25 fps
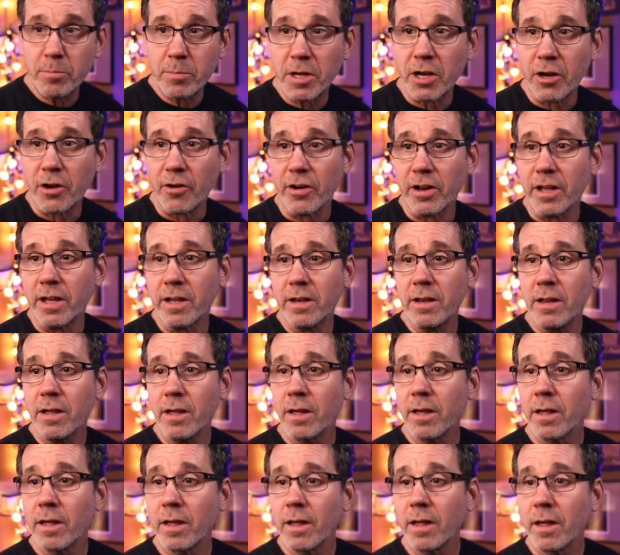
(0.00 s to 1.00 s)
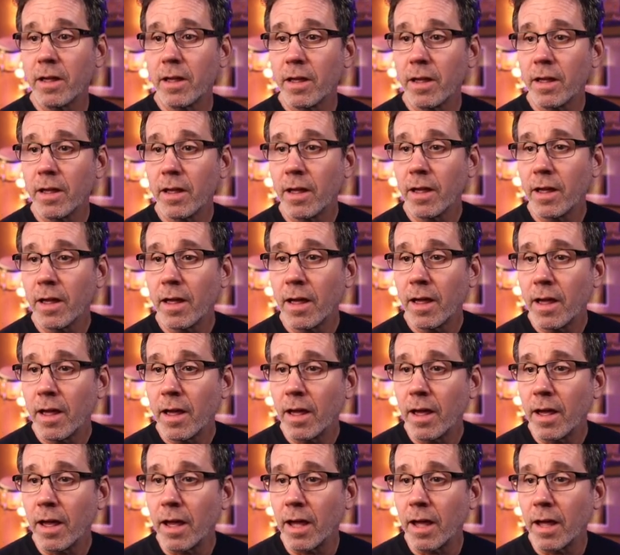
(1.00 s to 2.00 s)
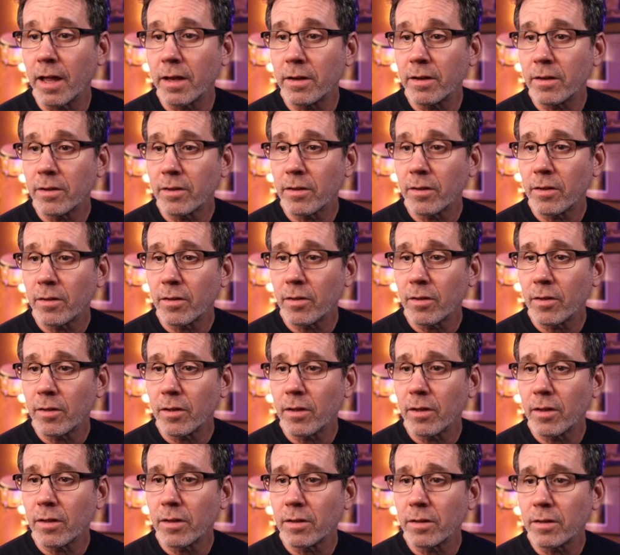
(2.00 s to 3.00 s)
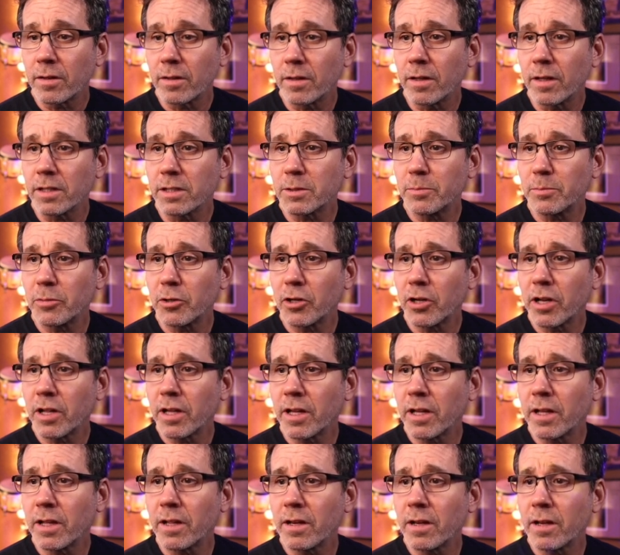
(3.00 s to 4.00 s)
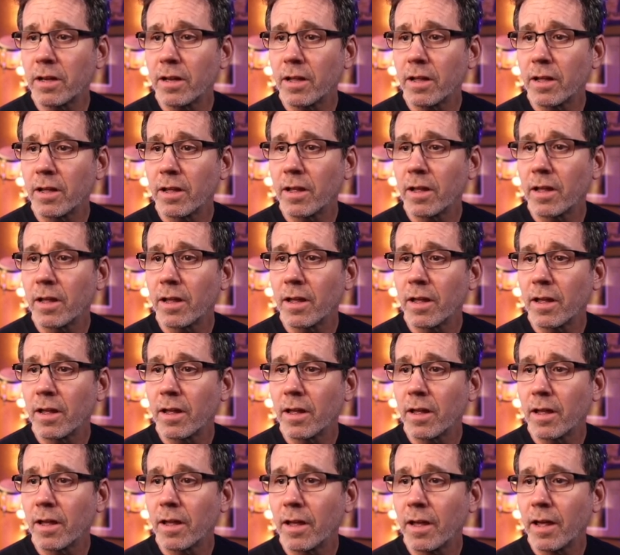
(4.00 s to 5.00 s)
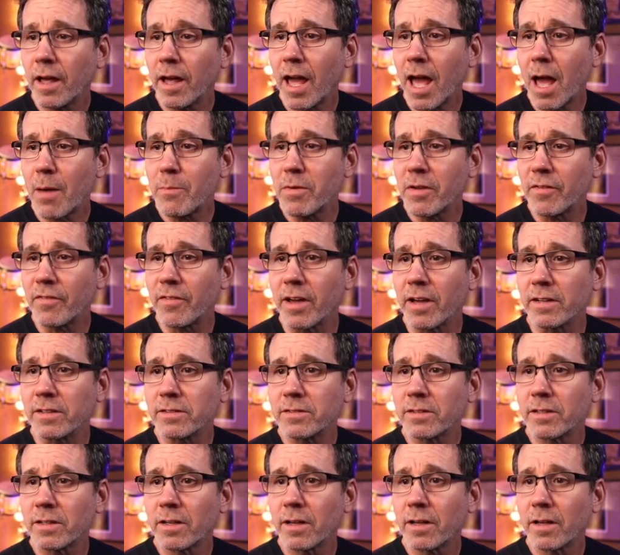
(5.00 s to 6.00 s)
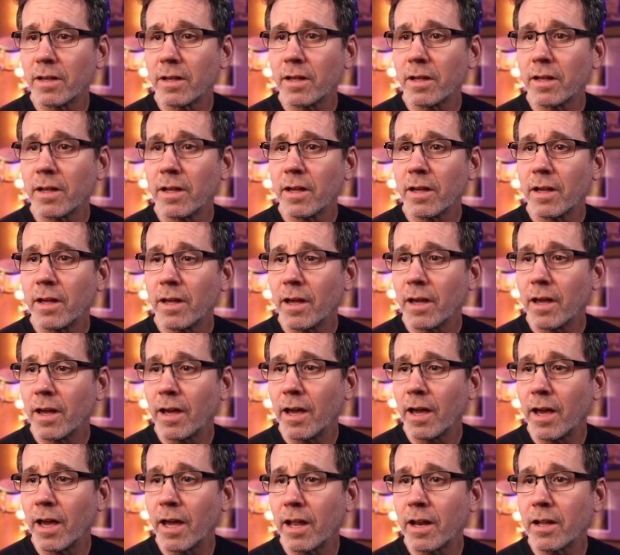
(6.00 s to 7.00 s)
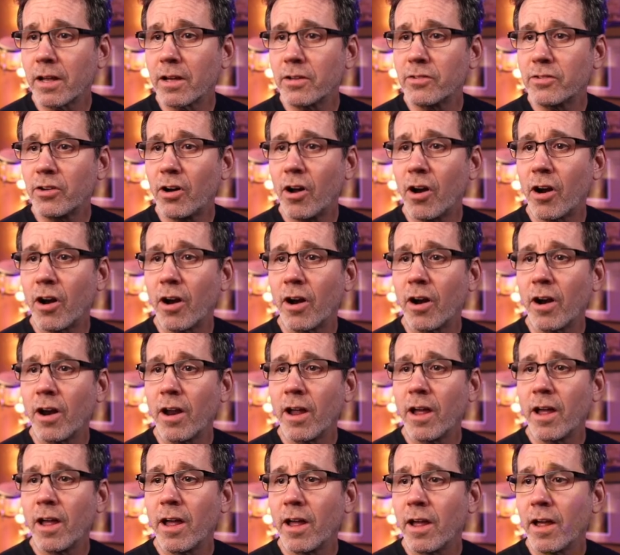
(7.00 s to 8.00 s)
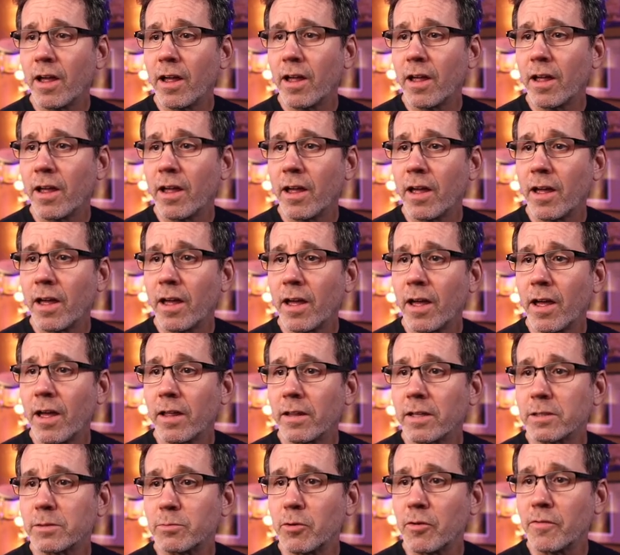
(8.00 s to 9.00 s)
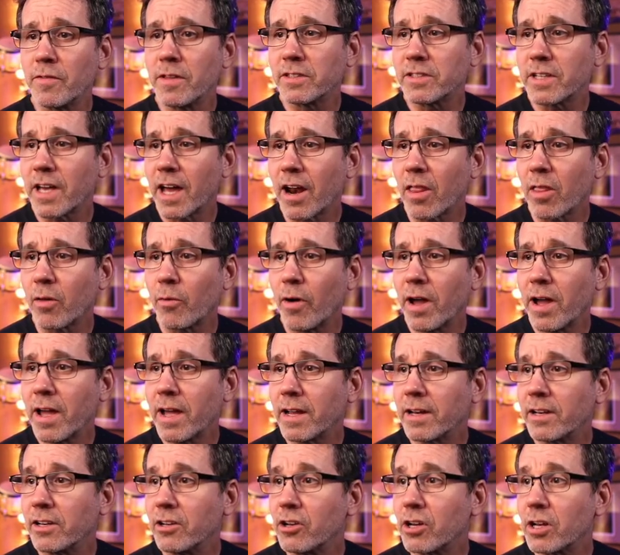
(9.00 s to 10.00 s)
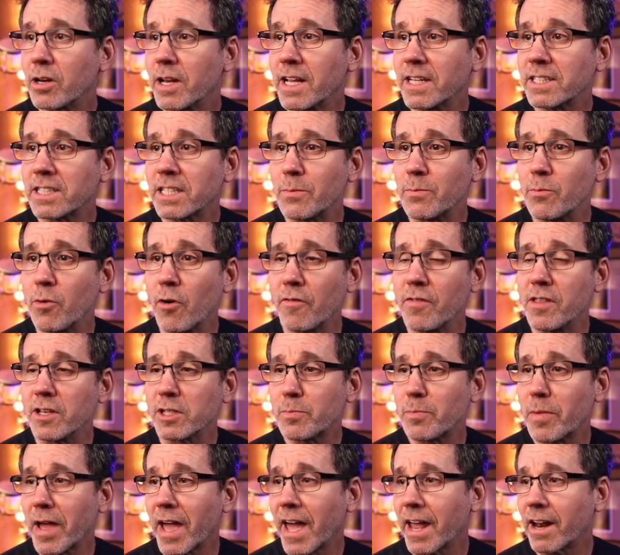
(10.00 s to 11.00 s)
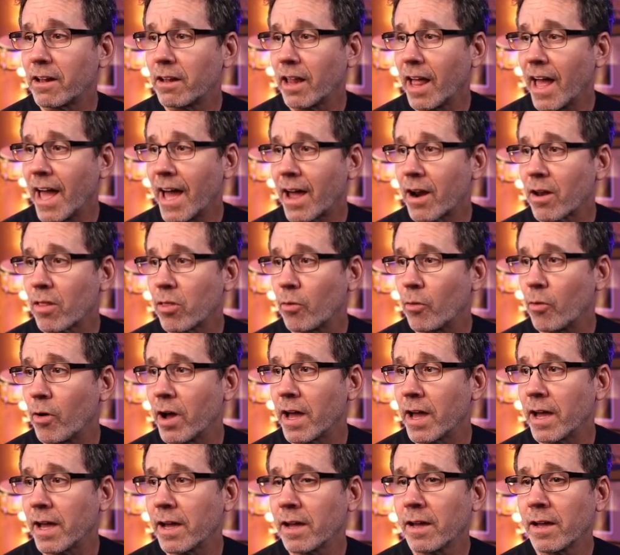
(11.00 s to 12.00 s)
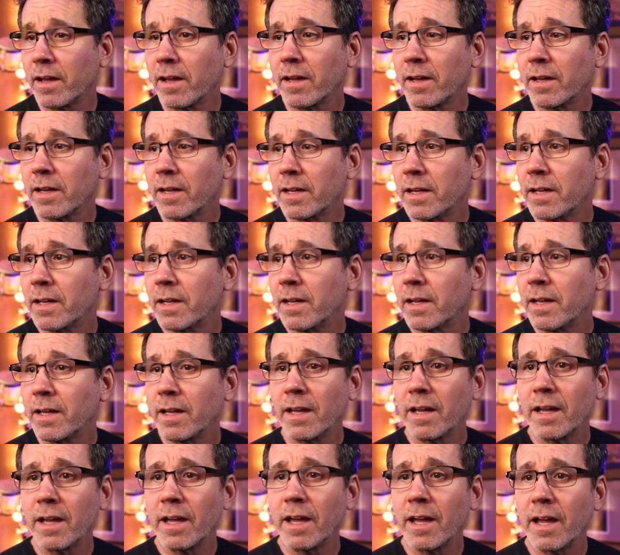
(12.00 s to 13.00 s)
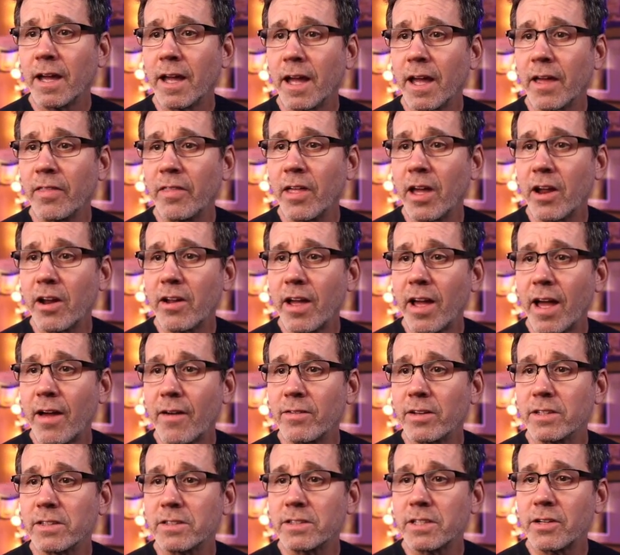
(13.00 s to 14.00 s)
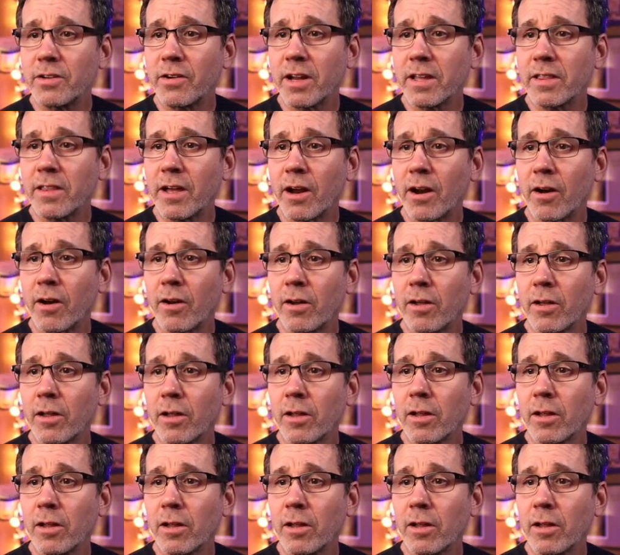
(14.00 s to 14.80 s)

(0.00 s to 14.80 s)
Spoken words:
period, and let's put in a happy face and a guitar. Let's move this out of the way, and you can easily move this panel out of the way. And there you have it. See right there.